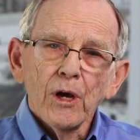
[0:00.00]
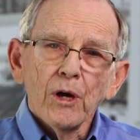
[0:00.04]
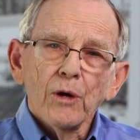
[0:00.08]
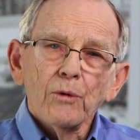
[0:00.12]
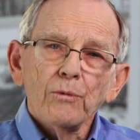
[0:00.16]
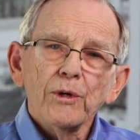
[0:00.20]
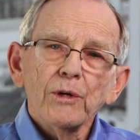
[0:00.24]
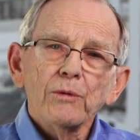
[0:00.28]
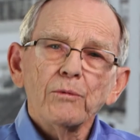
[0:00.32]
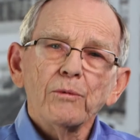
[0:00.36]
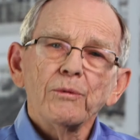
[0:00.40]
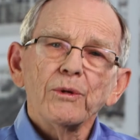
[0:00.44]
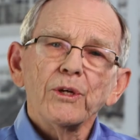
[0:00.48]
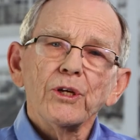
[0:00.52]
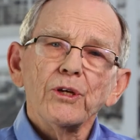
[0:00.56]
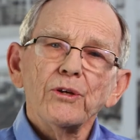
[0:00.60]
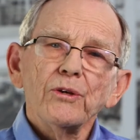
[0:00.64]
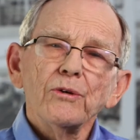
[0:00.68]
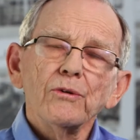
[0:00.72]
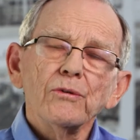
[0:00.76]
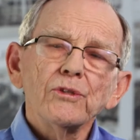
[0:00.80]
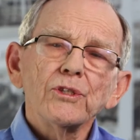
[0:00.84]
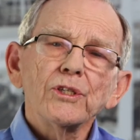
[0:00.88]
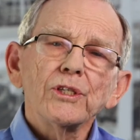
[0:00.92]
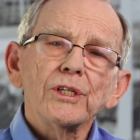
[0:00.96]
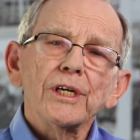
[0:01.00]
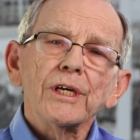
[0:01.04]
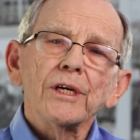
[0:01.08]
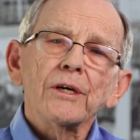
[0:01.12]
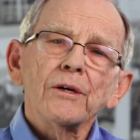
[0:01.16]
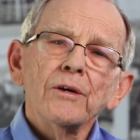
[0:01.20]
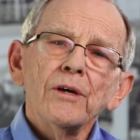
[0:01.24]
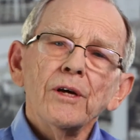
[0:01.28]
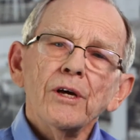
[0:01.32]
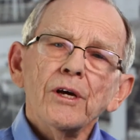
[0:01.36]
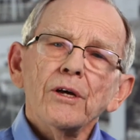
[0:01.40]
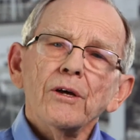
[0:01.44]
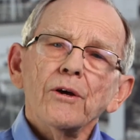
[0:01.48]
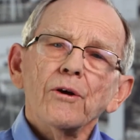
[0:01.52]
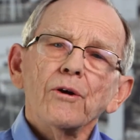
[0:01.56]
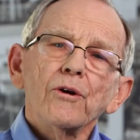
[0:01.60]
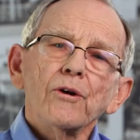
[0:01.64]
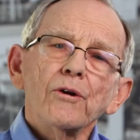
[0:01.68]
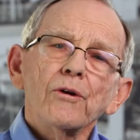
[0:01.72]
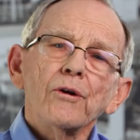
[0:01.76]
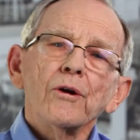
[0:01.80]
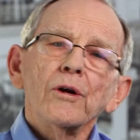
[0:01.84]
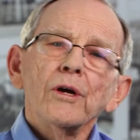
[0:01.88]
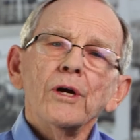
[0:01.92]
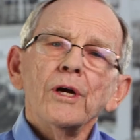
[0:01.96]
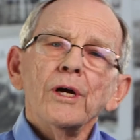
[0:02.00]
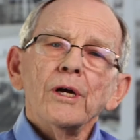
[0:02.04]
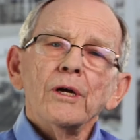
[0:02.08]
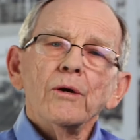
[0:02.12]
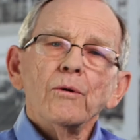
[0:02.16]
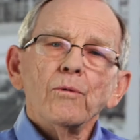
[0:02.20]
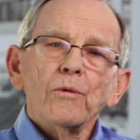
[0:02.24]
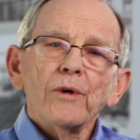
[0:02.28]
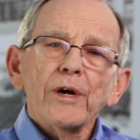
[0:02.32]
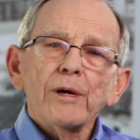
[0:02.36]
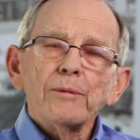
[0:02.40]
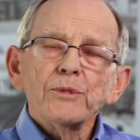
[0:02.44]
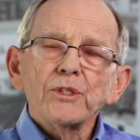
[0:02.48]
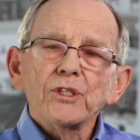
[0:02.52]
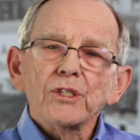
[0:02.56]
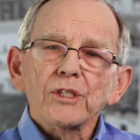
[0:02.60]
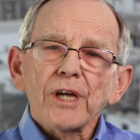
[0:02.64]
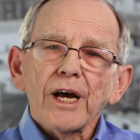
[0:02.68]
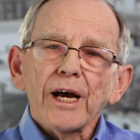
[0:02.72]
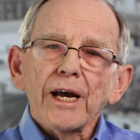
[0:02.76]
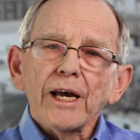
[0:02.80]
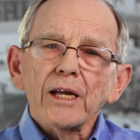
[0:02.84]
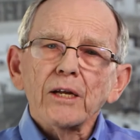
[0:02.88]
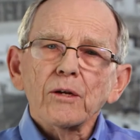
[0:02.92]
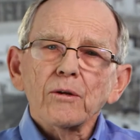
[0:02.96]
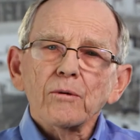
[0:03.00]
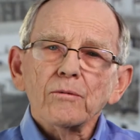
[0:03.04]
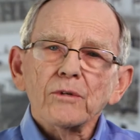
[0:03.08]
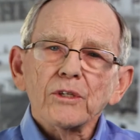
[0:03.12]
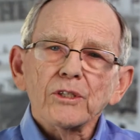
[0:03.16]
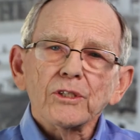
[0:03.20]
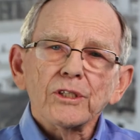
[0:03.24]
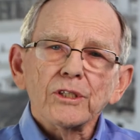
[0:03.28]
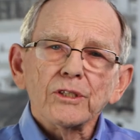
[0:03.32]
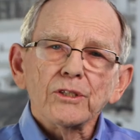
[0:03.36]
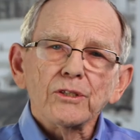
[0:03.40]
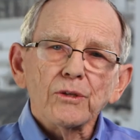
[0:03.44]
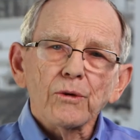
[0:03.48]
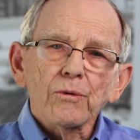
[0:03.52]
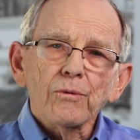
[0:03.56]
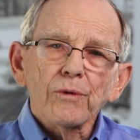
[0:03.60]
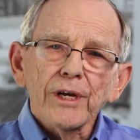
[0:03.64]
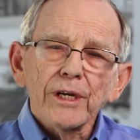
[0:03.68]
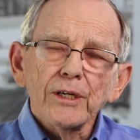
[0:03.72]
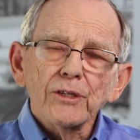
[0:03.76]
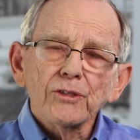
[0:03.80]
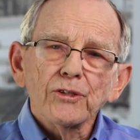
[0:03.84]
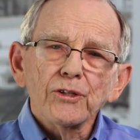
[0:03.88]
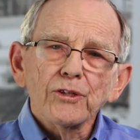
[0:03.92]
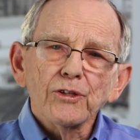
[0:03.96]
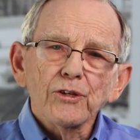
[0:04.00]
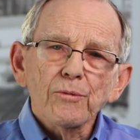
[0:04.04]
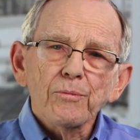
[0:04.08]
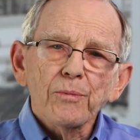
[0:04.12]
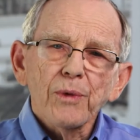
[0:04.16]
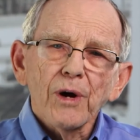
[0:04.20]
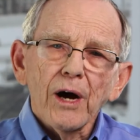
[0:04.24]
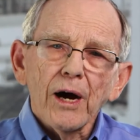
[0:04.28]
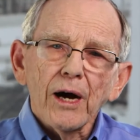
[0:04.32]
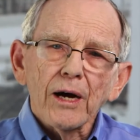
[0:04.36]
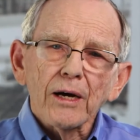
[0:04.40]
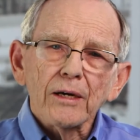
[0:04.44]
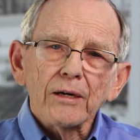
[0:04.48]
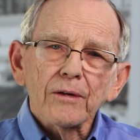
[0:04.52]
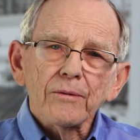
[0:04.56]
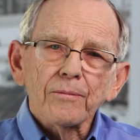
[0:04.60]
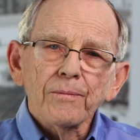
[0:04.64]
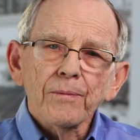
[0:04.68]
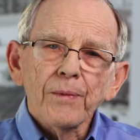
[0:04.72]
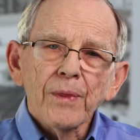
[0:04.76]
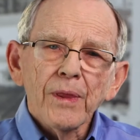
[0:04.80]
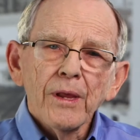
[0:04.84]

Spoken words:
We will be using her website, which is the Ranger in Your Pocket.